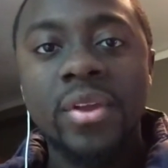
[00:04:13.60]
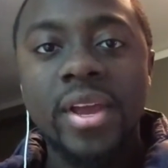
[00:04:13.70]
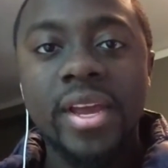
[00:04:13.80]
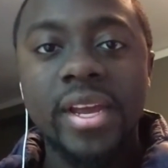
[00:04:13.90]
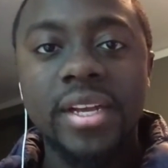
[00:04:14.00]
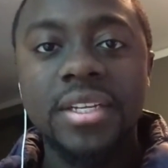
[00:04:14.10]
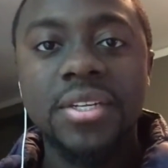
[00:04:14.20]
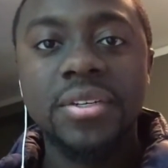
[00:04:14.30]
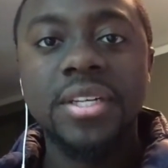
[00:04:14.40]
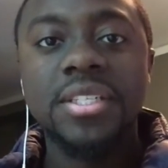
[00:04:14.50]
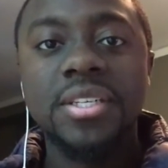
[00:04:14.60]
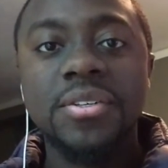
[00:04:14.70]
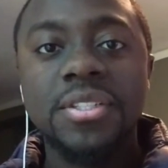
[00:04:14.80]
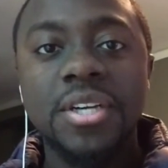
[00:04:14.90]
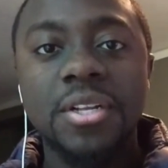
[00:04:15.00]
and get to
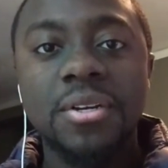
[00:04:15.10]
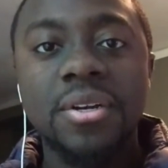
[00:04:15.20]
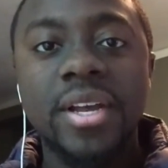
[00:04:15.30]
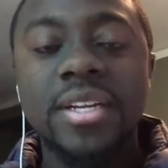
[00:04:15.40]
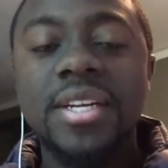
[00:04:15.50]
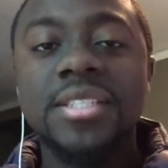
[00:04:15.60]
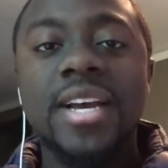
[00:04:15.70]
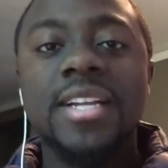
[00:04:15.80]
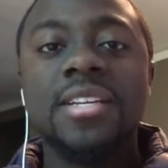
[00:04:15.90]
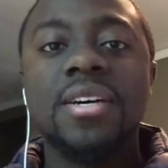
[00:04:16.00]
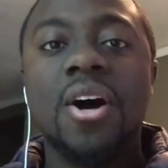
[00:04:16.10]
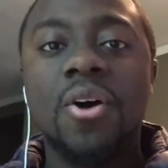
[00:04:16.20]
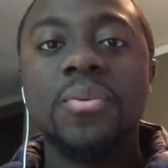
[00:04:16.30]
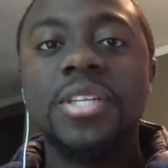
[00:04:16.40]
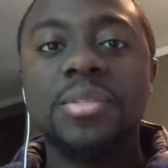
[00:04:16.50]
know each other. And it doesn't have to
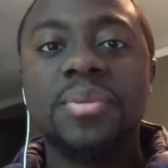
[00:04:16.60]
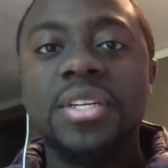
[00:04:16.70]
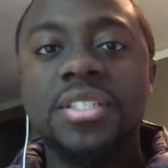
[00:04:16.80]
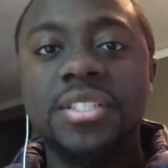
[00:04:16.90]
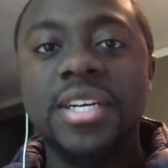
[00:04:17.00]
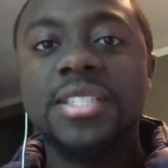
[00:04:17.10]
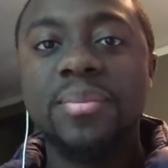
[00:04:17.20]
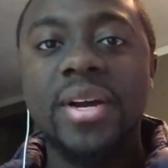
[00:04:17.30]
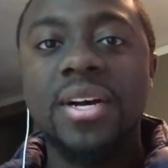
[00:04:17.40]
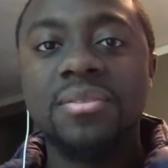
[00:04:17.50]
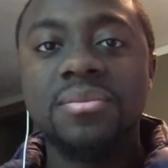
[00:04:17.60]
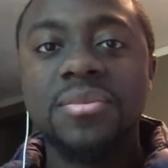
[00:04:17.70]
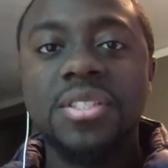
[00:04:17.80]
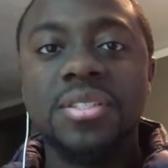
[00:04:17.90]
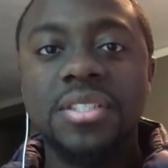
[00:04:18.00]
always be just about
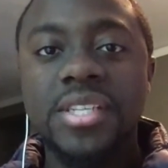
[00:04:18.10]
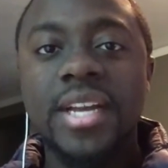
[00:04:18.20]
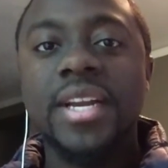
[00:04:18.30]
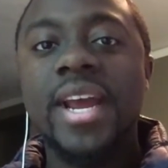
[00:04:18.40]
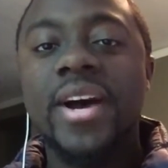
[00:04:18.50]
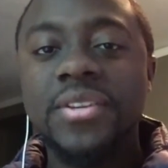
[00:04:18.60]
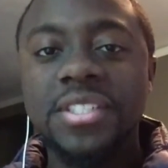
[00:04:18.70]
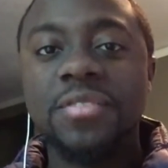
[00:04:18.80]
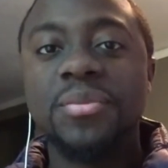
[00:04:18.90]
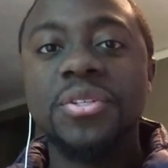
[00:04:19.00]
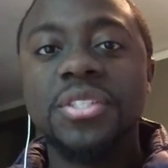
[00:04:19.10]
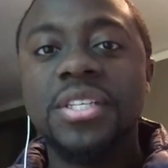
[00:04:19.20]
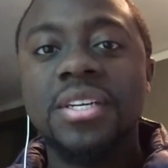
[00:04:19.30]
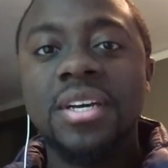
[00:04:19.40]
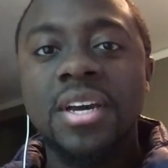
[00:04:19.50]
the technicalities of
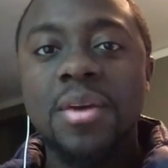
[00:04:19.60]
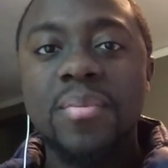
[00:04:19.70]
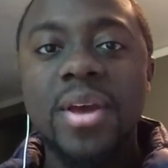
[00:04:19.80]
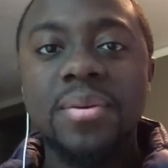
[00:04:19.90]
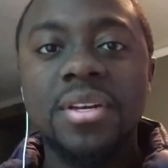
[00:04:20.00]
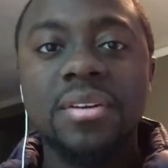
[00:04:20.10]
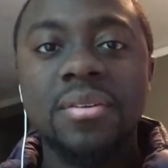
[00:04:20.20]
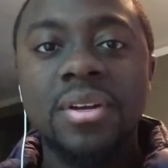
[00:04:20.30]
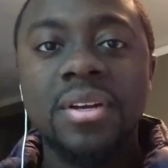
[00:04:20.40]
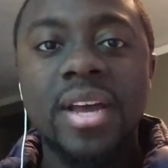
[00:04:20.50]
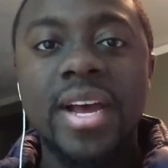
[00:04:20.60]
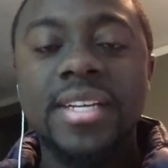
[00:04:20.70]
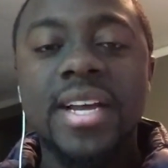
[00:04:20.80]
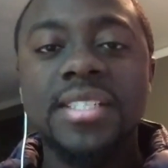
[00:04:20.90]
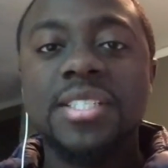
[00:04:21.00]
music. Maybe
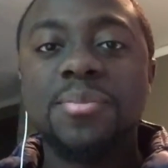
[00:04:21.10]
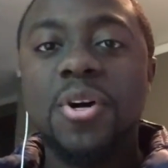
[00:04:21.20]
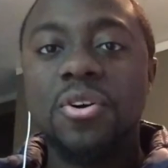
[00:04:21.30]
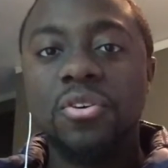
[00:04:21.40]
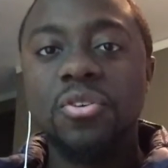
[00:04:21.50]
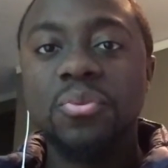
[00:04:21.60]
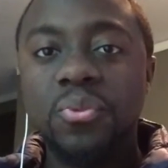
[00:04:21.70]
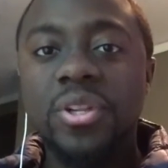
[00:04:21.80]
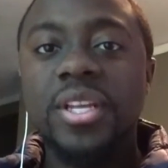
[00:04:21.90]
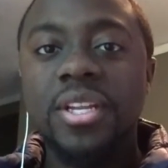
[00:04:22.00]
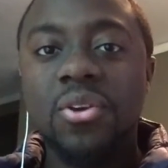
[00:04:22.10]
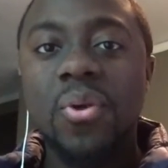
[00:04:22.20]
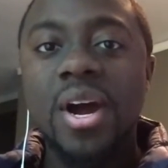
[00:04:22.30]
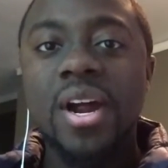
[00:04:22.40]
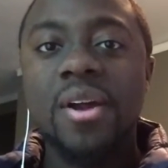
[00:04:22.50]
as a small group within the
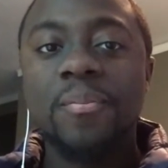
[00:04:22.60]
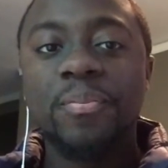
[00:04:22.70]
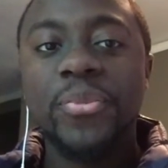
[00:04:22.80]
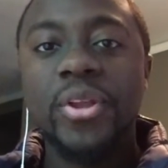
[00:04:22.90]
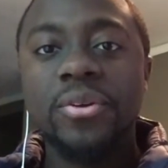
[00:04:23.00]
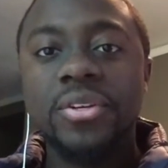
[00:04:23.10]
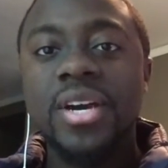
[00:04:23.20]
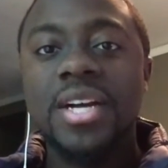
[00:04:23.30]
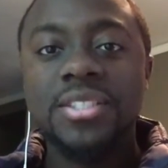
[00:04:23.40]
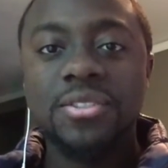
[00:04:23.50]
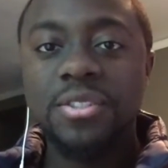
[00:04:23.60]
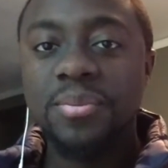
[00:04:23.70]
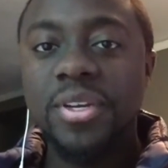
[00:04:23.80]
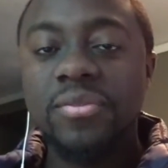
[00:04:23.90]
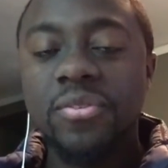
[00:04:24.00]
choir, you guys are going to
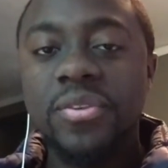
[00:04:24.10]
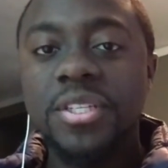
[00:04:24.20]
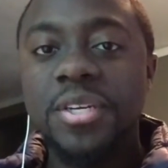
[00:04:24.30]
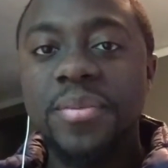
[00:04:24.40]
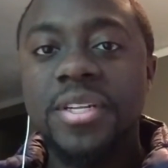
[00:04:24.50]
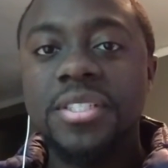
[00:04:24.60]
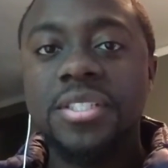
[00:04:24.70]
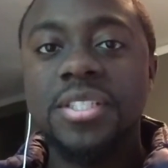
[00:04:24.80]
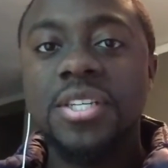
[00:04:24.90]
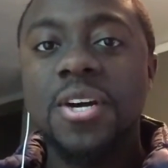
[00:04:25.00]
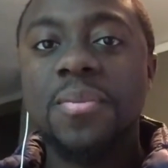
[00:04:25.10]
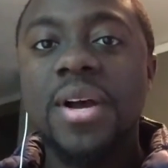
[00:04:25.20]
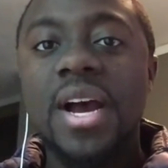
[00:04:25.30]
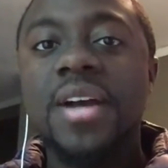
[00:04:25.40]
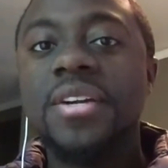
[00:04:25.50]
meet for 15 minutes to just talk
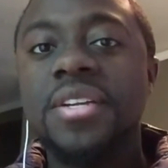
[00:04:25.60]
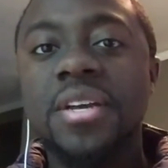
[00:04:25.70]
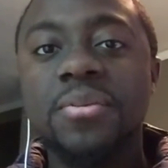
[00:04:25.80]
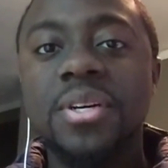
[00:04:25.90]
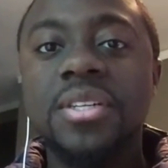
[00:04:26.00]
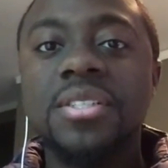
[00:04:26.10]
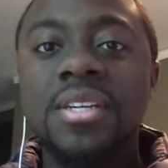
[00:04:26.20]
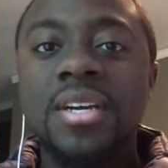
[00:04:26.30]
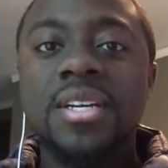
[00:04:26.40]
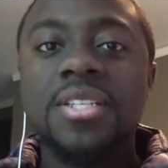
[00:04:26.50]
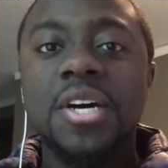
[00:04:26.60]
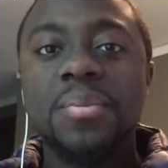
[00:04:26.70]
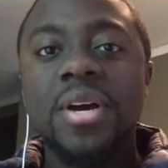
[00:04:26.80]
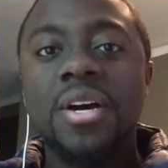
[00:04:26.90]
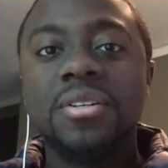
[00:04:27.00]
about how your day was, talk
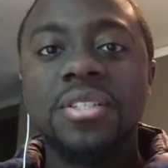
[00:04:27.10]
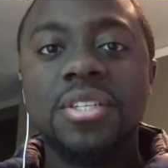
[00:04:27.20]
about